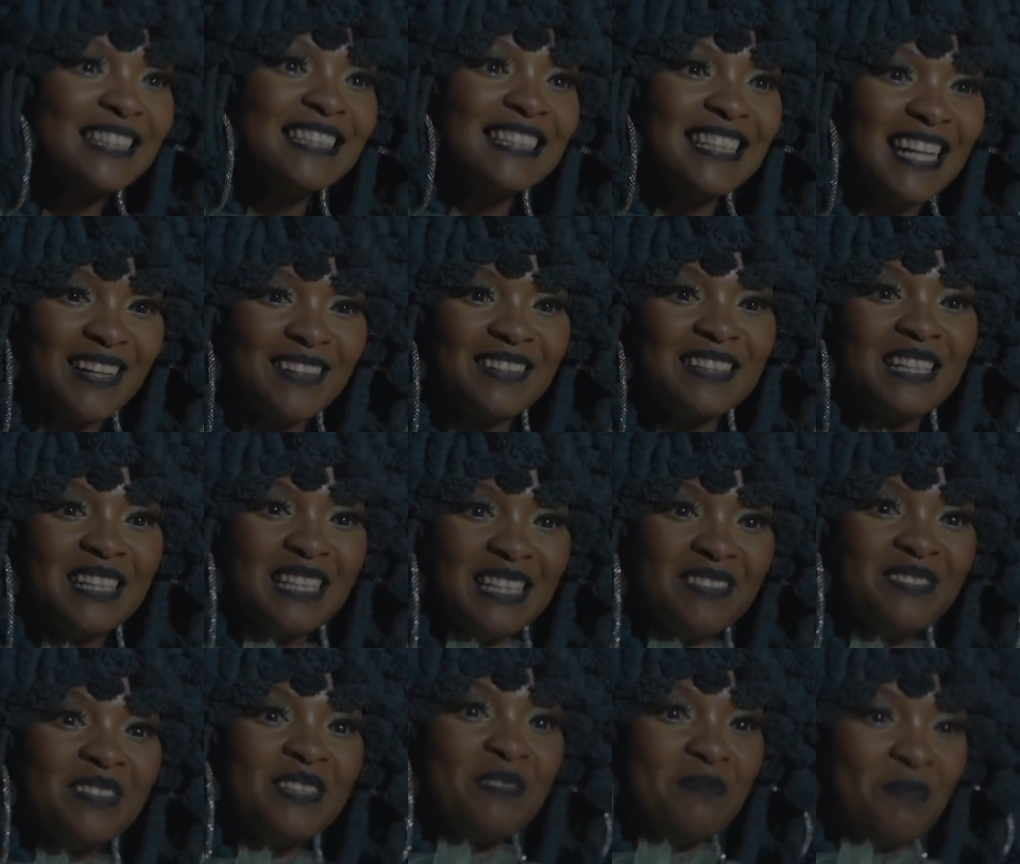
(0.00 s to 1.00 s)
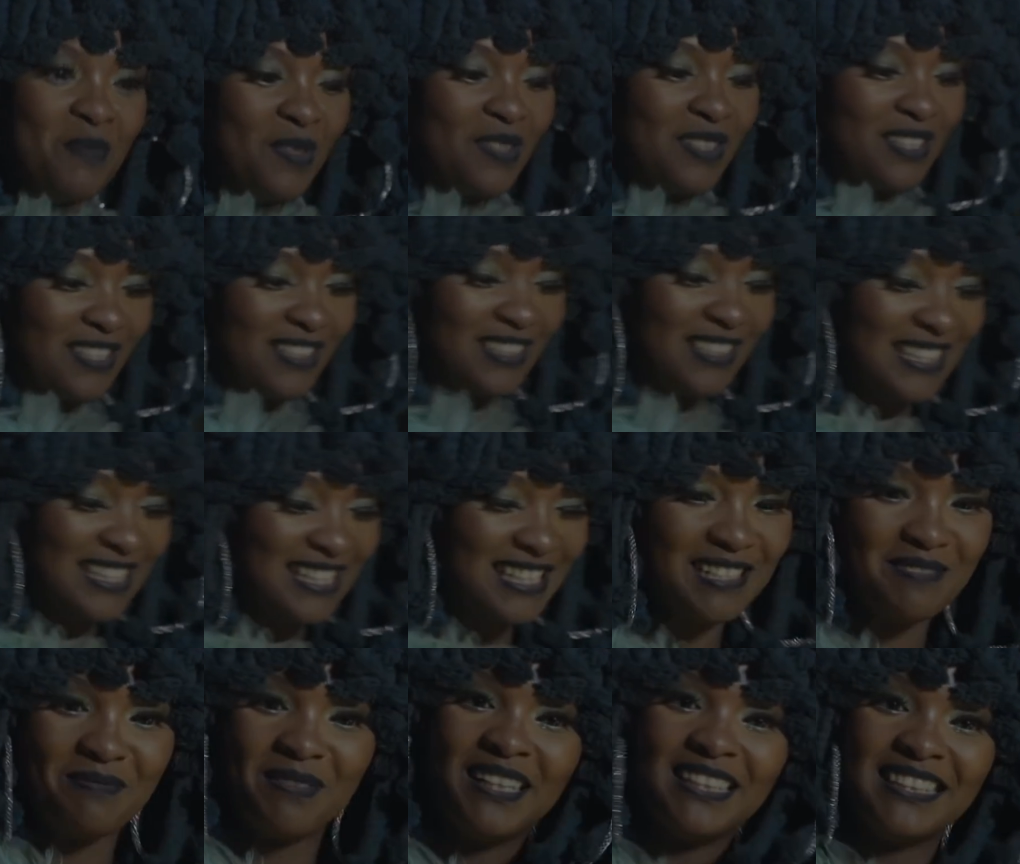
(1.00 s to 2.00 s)
now even more
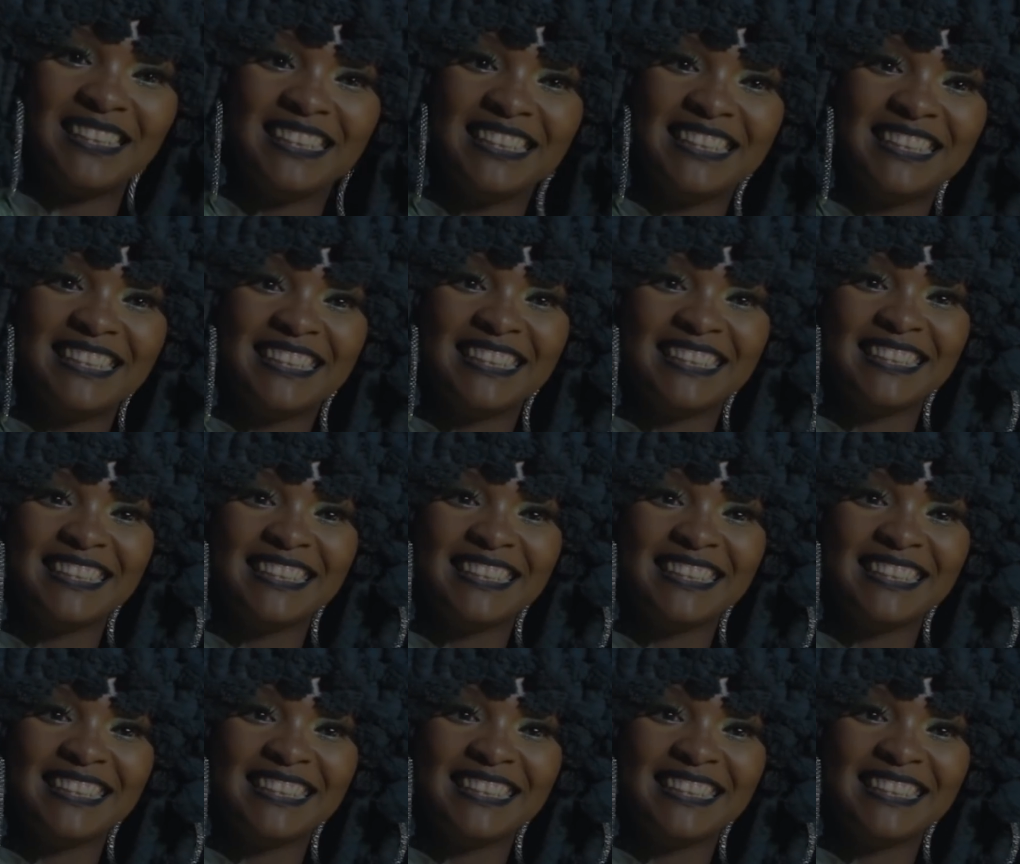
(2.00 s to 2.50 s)
curious about it.